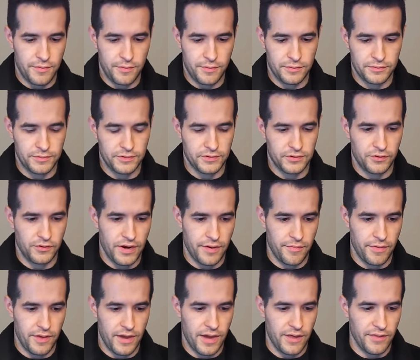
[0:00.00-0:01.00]
Maybe I'm supposed to
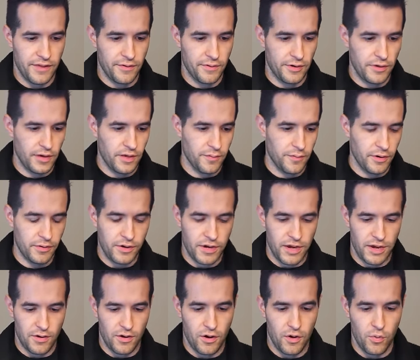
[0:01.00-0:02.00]
grab that. That would help.
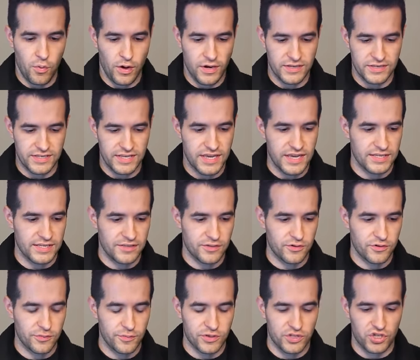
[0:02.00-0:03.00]
Okay. Oh, what is this?
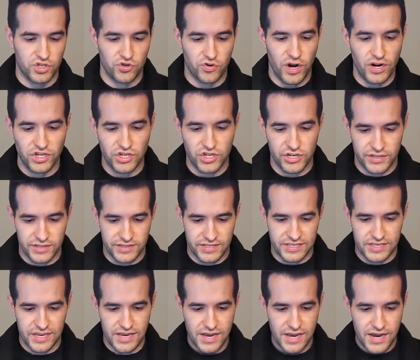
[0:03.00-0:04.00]
There's some
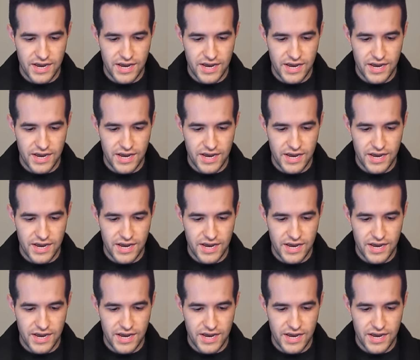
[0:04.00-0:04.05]
instructions.